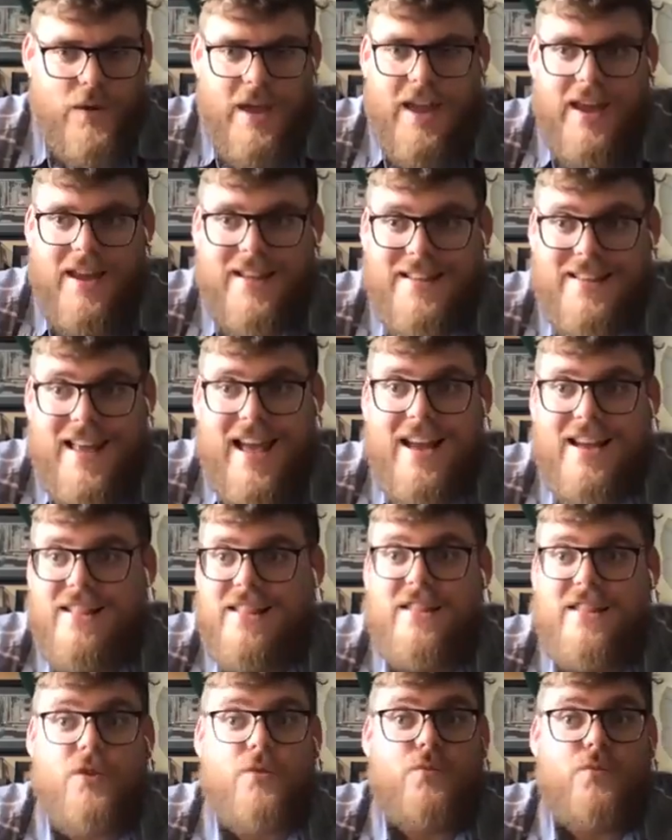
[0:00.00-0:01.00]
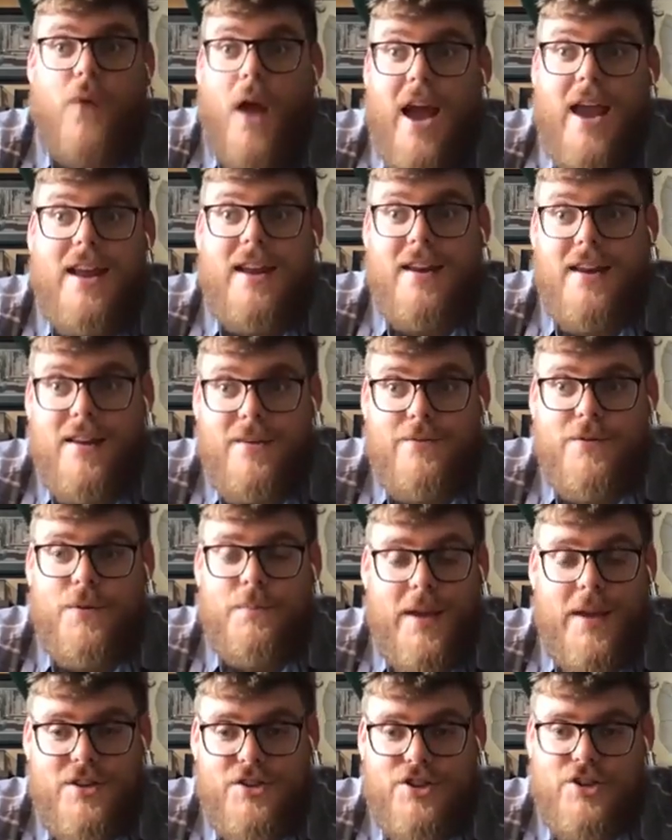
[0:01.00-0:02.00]
exactly the right
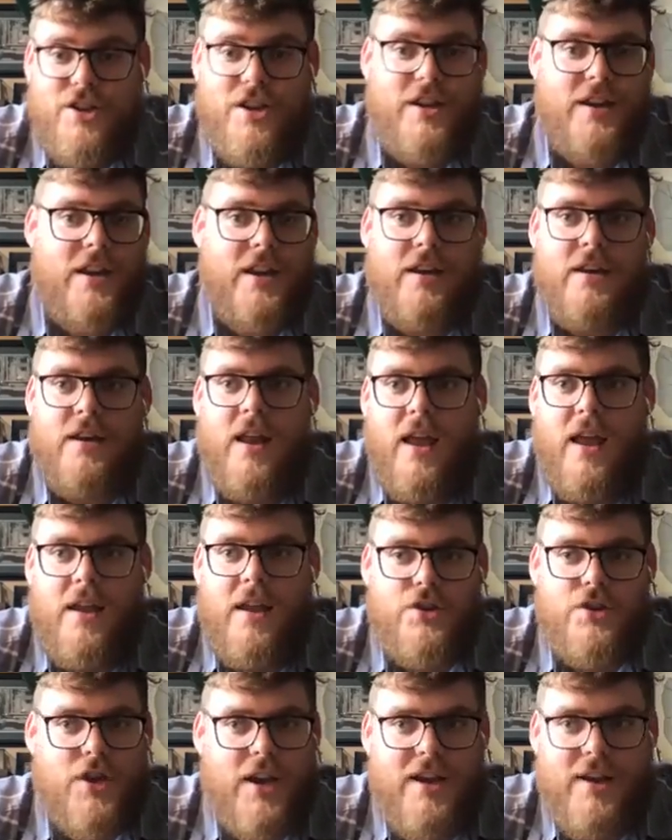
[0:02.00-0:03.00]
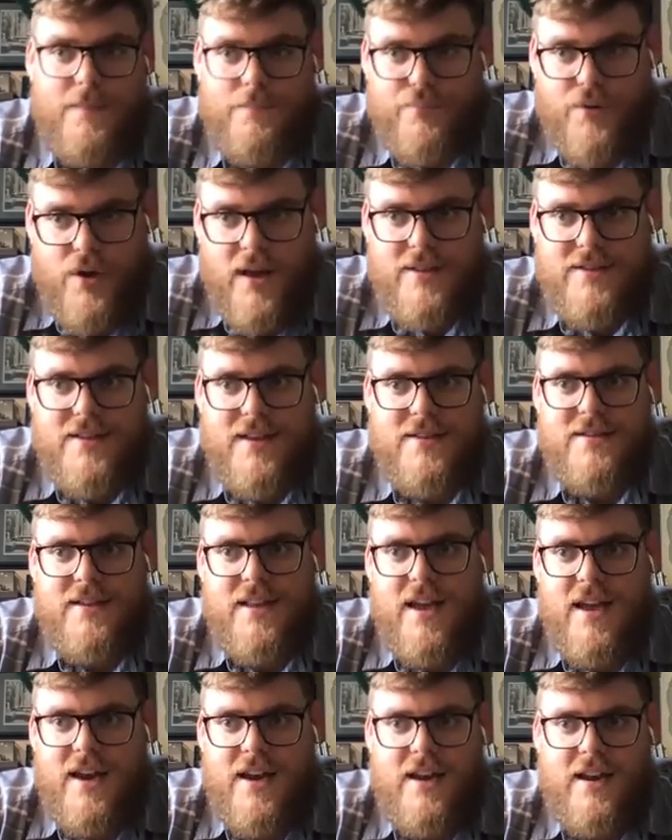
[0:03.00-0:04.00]
information and trying to process
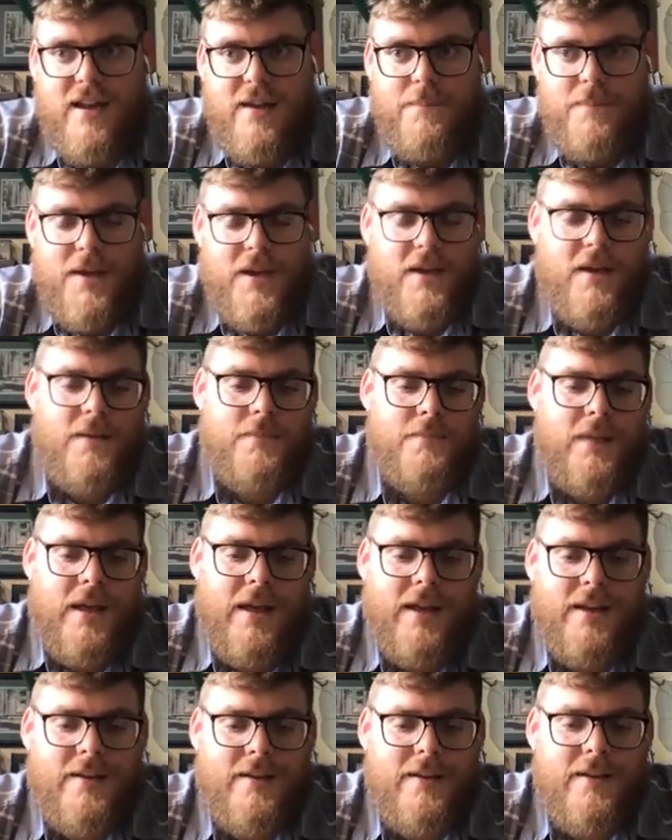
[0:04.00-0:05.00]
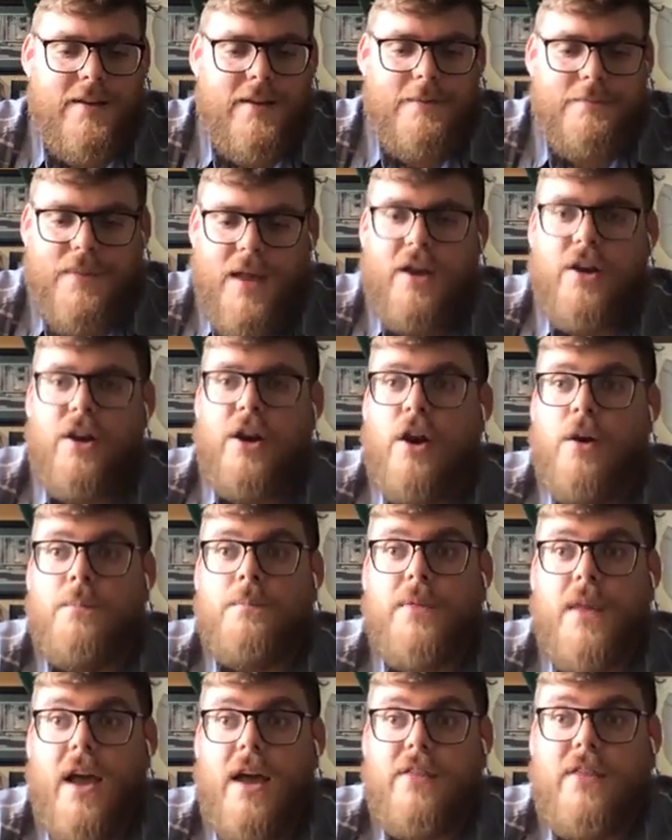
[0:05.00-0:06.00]
that, and it can become like, I don't know.
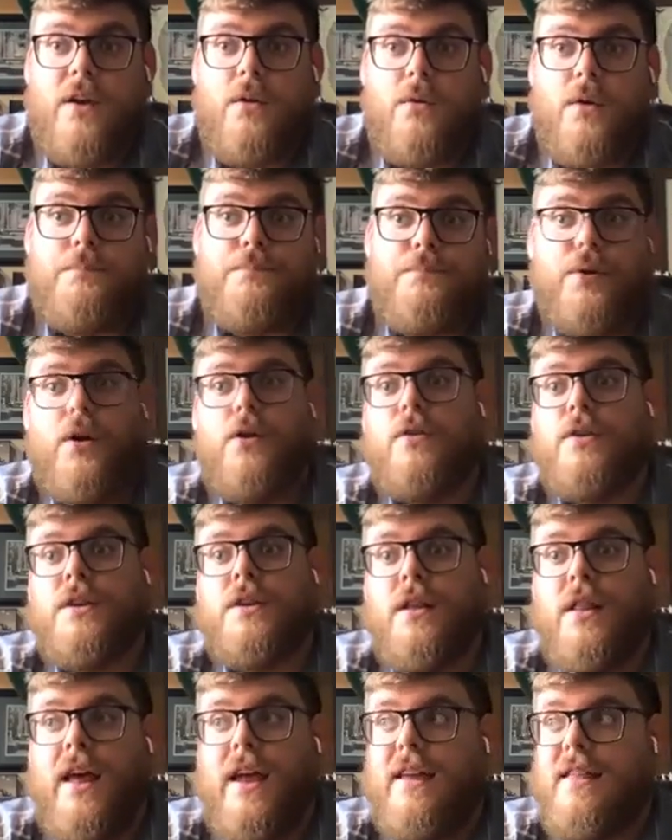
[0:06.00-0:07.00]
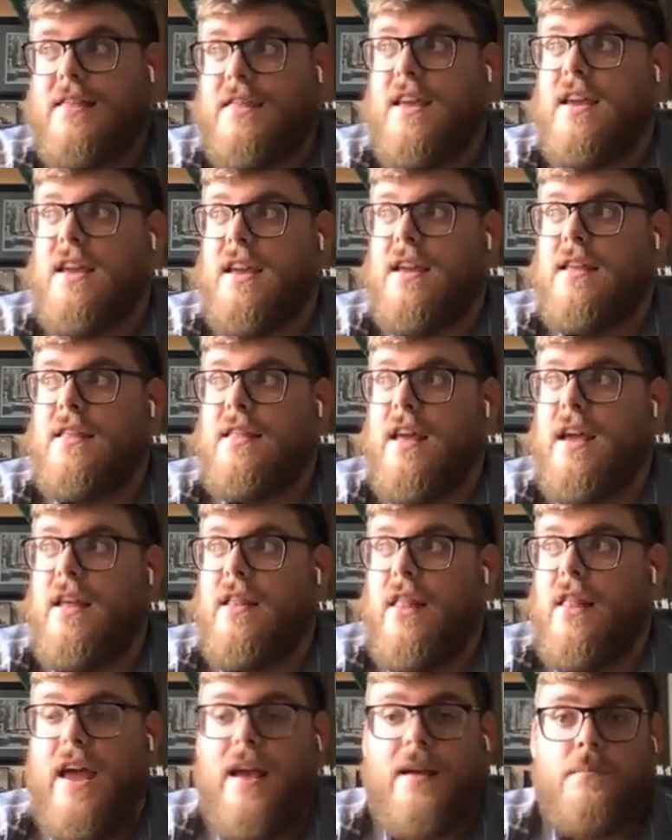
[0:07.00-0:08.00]
I think we're prone to like thinking that
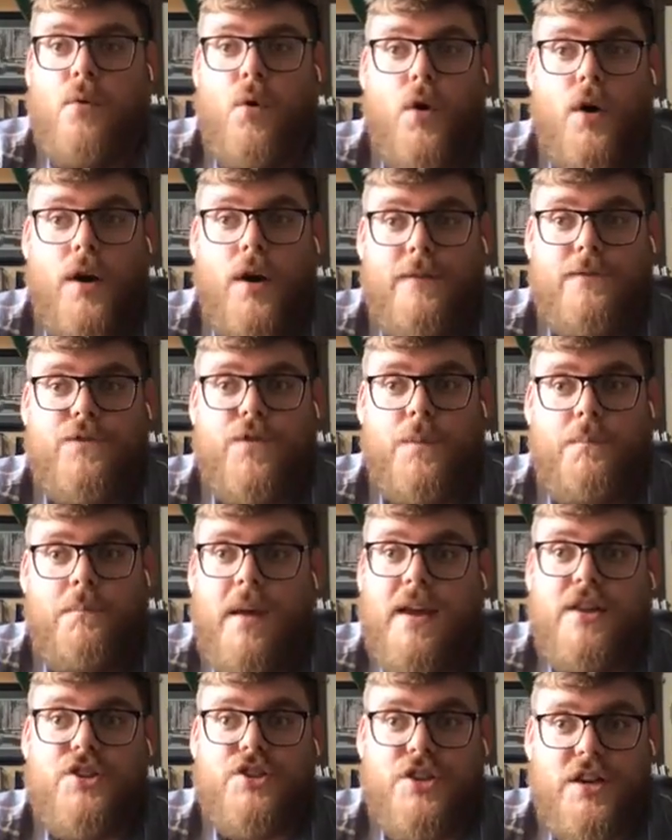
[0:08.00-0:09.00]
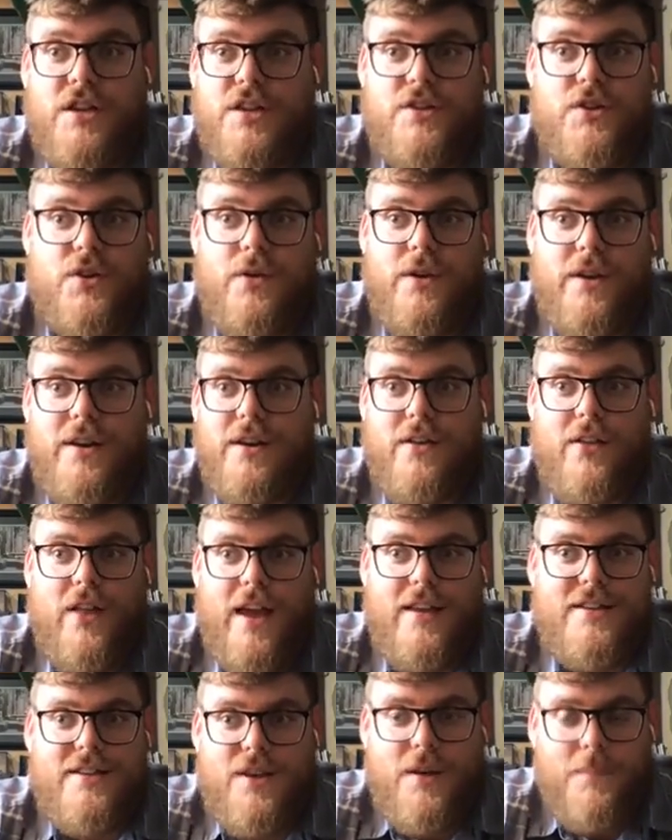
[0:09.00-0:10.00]
like more information is going to
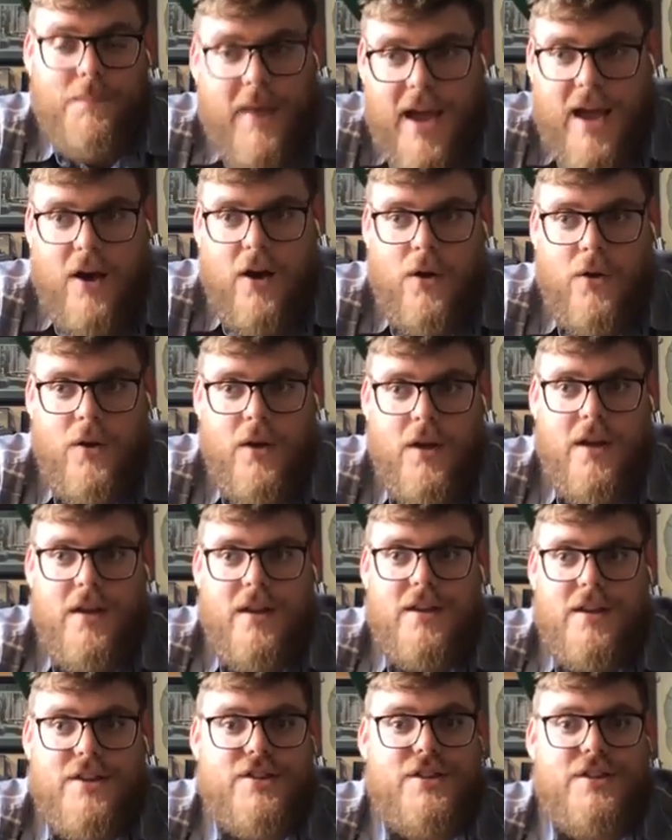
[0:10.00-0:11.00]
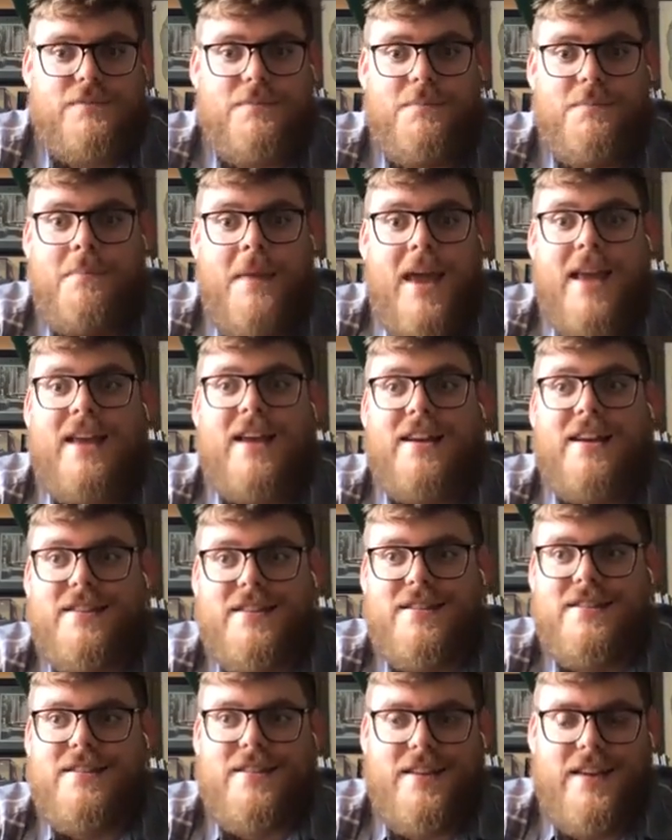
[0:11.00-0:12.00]
like somehow make
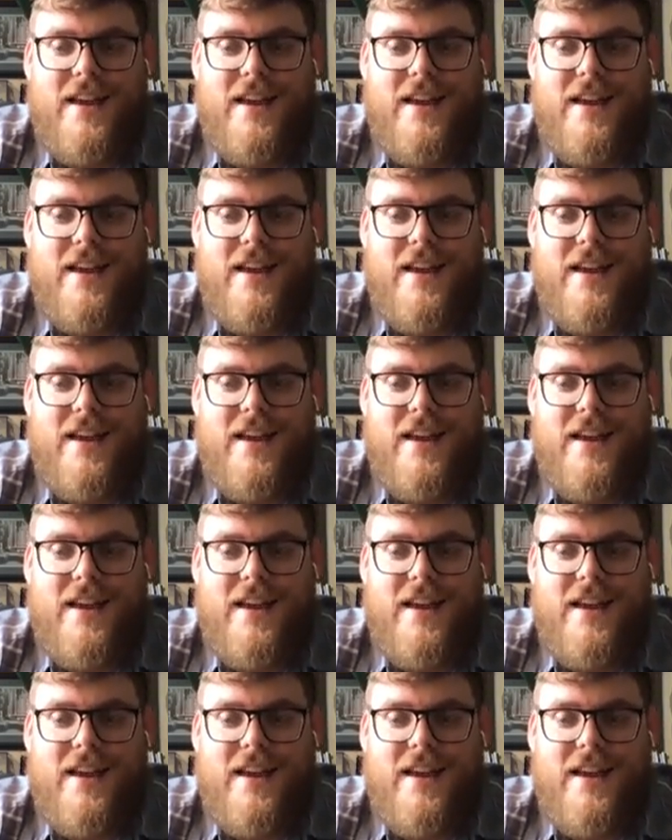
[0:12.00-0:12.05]
us